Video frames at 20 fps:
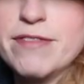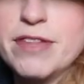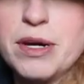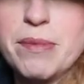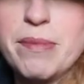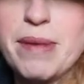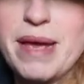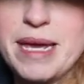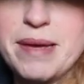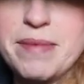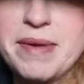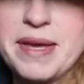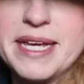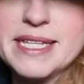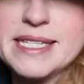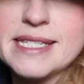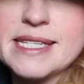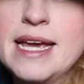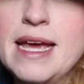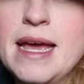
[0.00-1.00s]
their
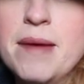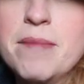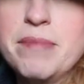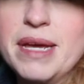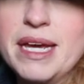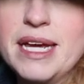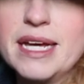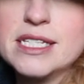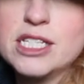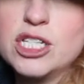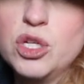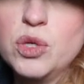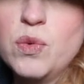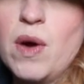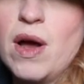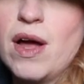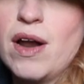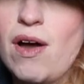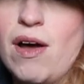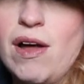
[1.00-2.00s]
babies because you
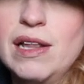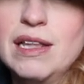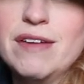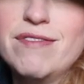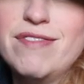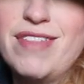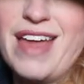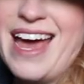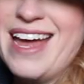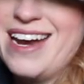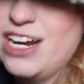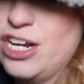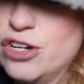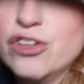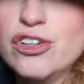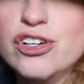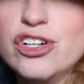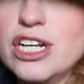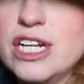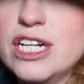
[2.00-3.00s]
want all of that
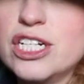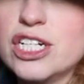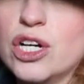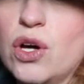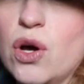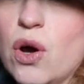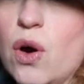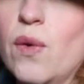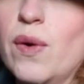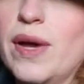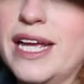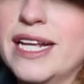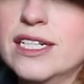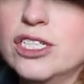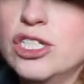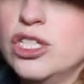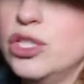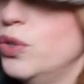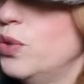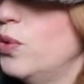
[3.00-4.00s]
energy to go
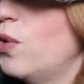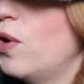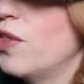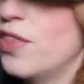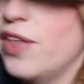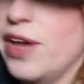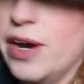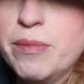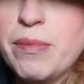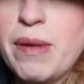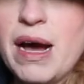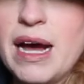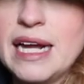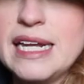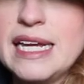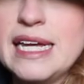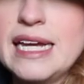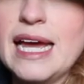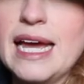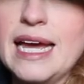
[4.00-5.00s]
into their
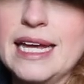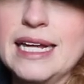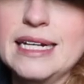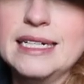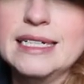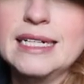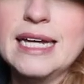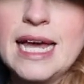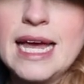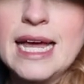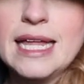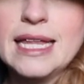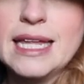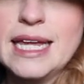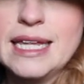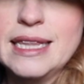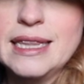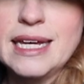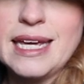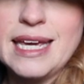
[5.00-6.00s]
body and
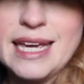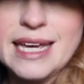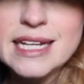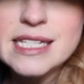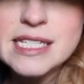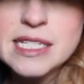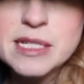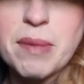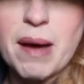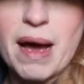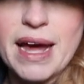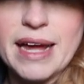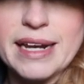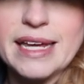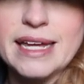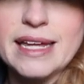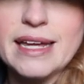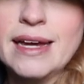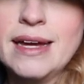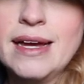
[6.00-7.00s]
and the kids
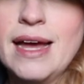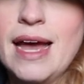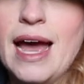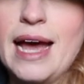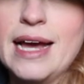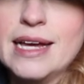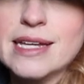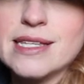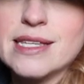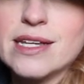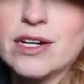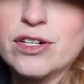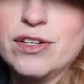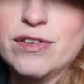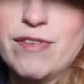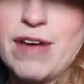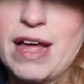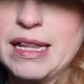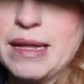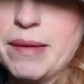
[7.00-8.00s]
body as they're
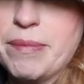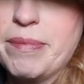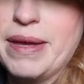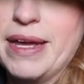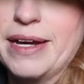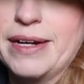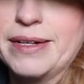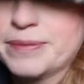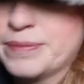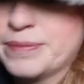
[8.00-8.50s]
developing